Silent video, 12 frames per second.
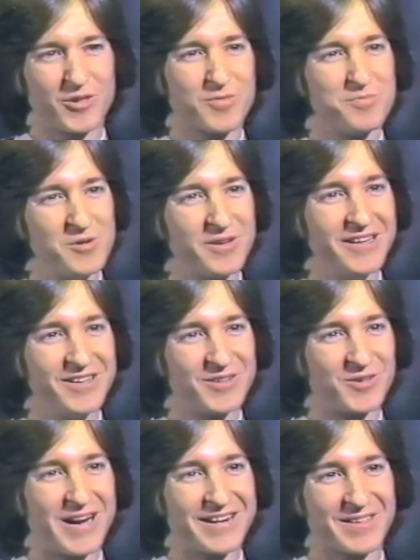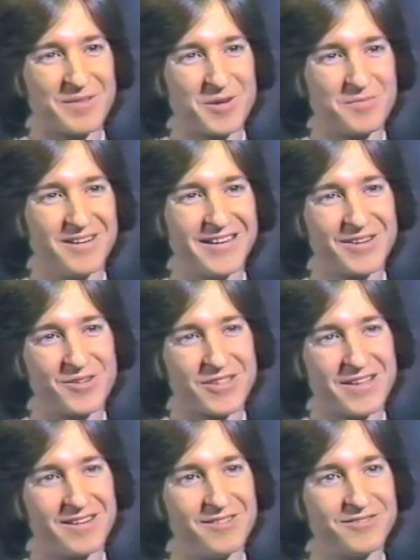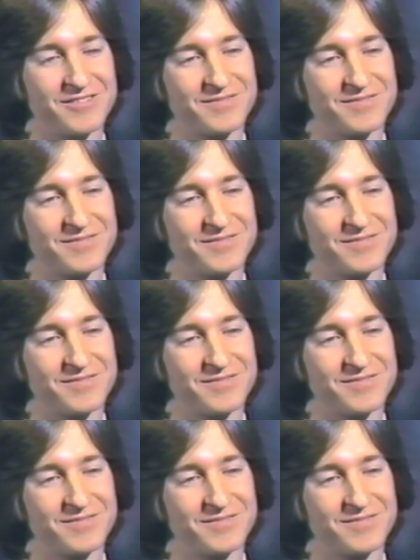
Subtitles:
spooky to direct someone playing yourself?